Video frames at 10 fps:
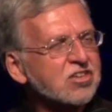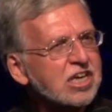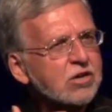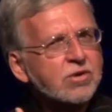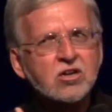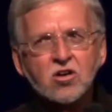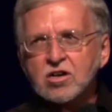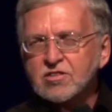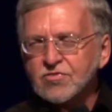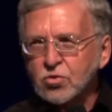hearing
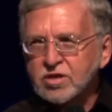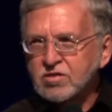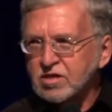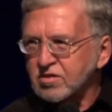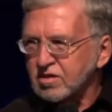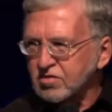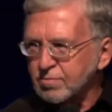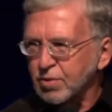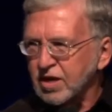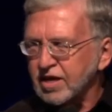God's voice is as
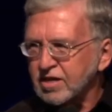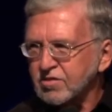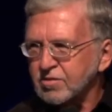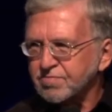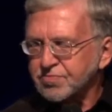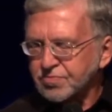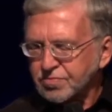simple as